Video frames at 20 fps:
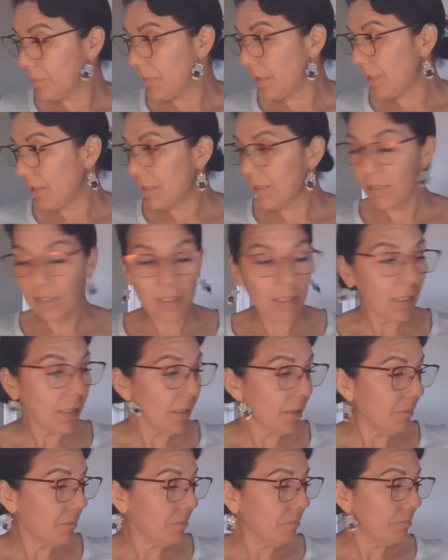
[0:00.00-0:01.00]
Let's
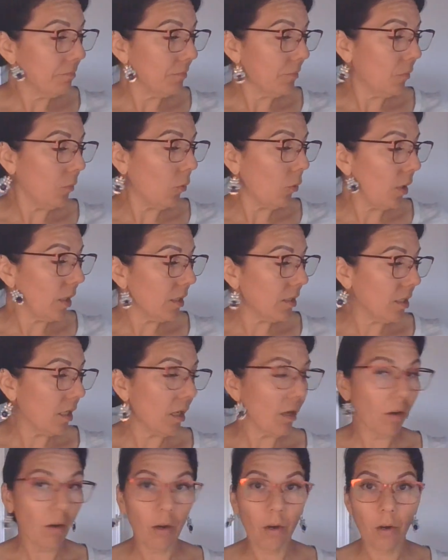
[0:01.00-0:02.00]
see what
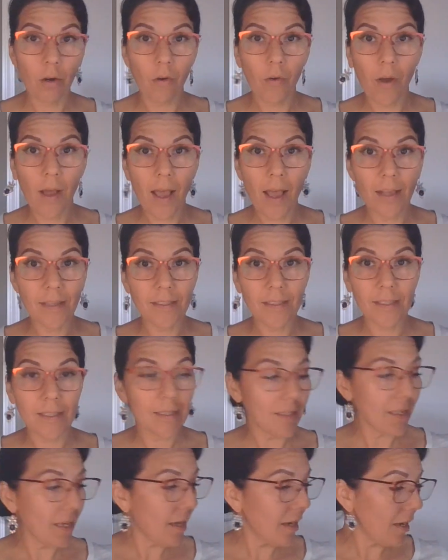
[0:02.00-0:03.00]
tarot has to
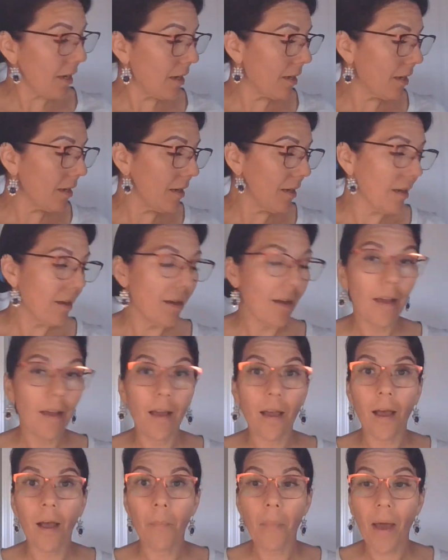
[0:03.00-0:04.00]
say
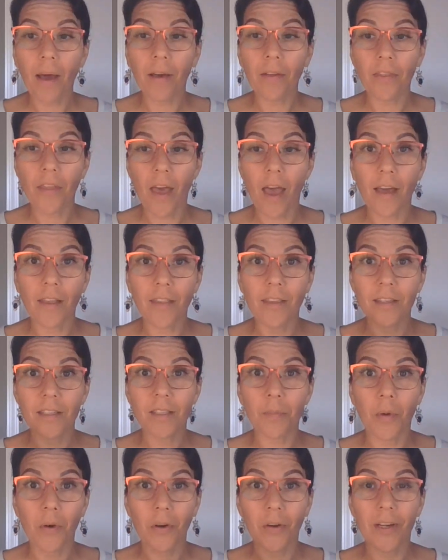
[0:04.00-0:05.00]
about that this
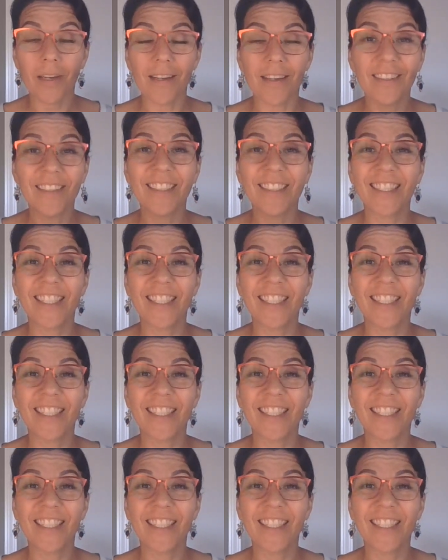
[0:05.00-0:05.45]
morning.